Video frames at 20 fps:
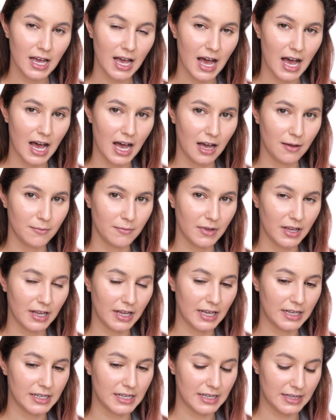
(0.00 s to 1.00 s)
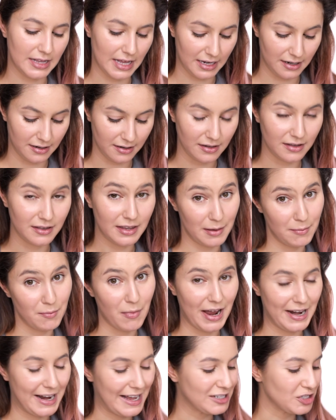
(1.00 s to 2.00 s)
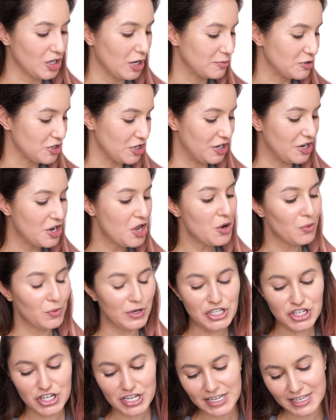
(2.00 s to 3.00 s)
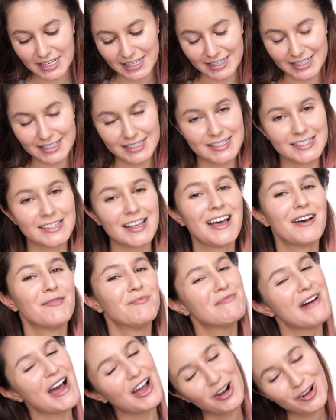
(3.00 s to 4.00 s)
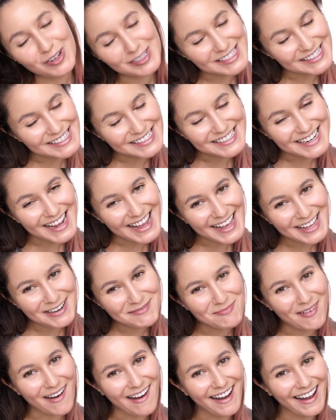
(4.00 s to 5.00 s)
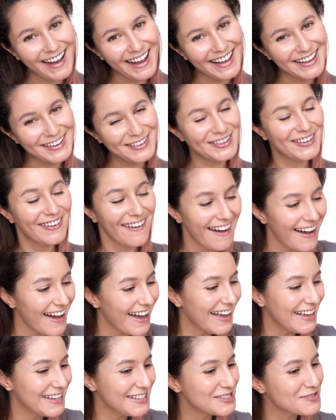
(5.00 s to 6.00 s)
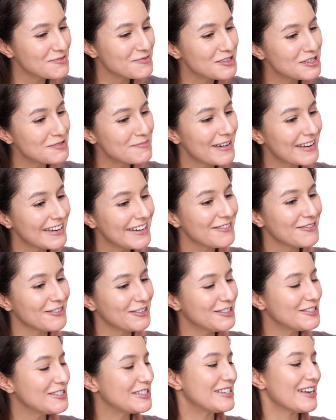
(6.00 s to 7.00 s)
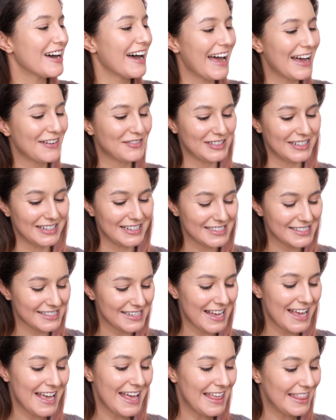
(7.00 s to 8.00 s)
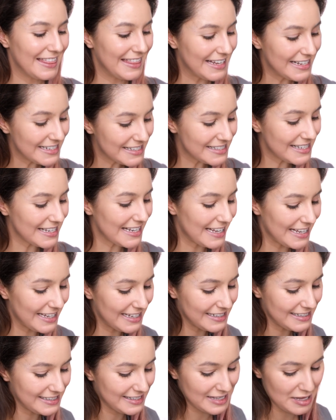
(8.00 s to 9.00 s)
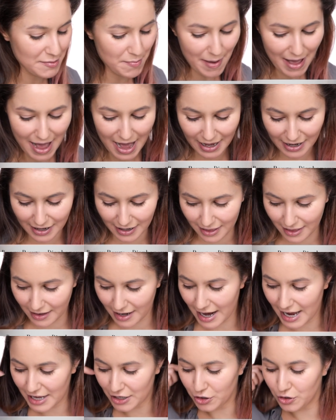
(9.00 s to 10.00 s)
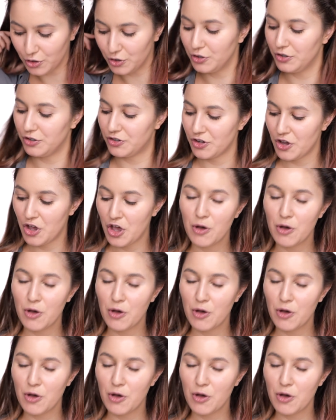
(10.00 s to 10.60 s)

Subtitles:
than my next option, which is my old standby, you guys, Rouge Bunny Rouge Diaphanous. This is the powder that I use